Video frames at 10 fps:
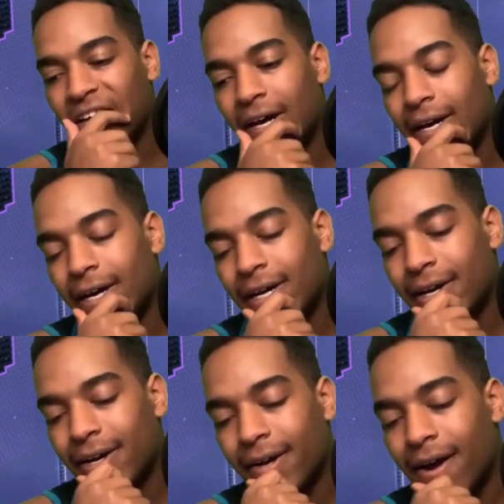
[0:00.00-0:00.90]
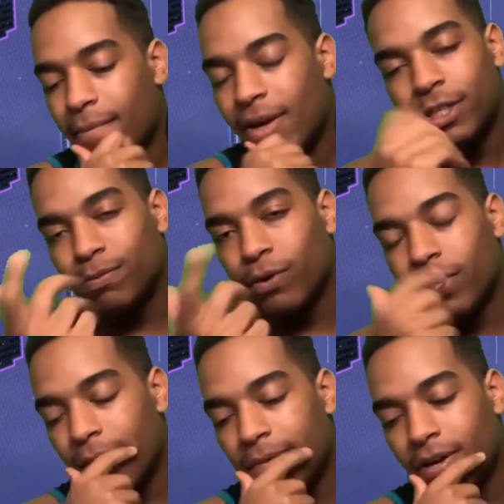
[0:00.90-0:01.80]
I might just put
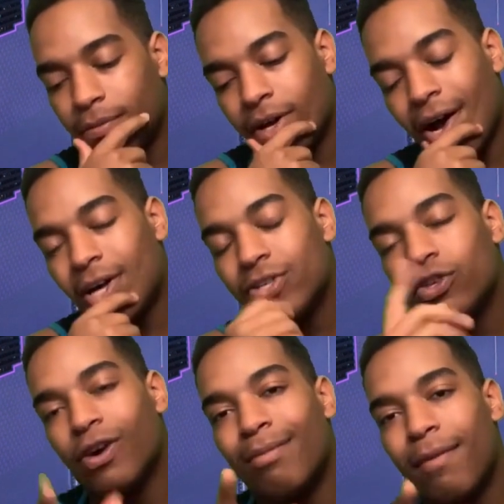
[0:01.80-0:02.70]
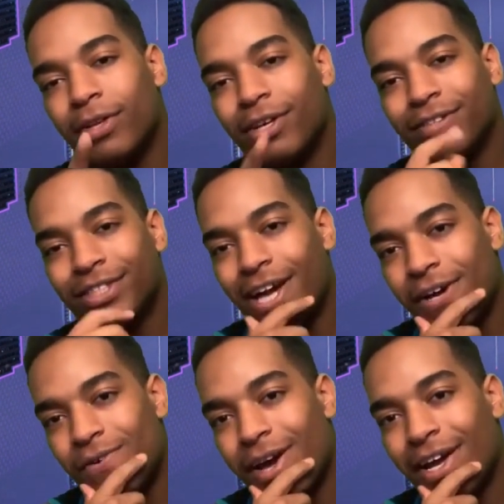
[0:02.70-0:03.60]
it up here, but I also remember there was a guy
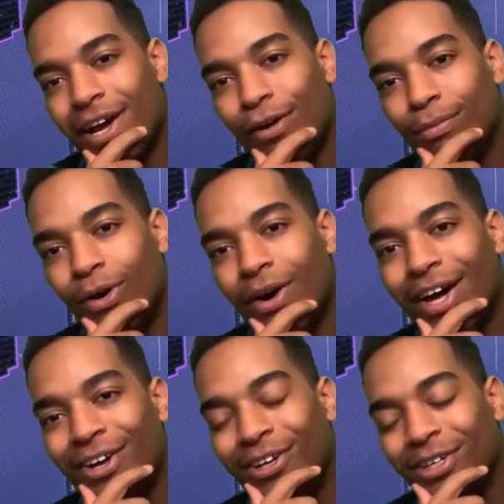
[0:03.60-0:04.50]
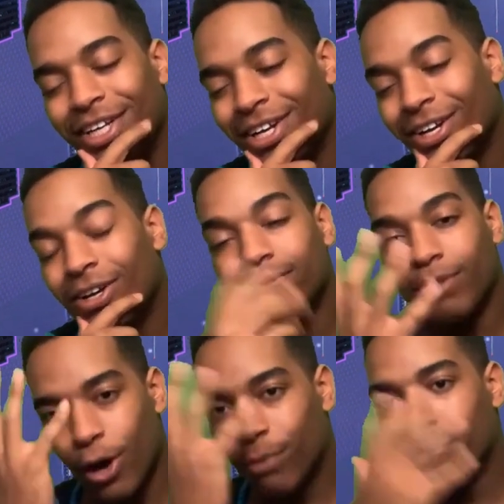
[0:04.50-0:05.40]
who had an Elmo hat on, or
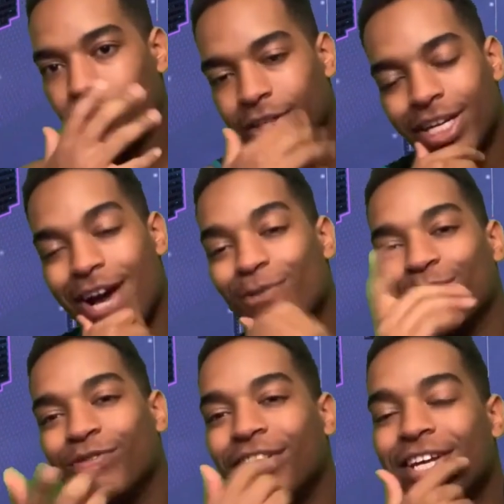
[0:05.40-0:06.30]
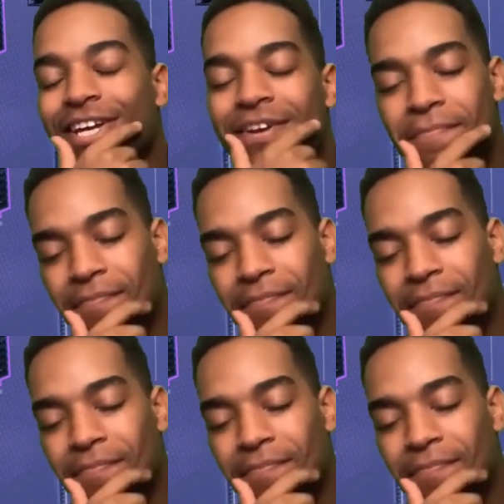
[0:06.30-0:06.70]
helmet on, and that was funny.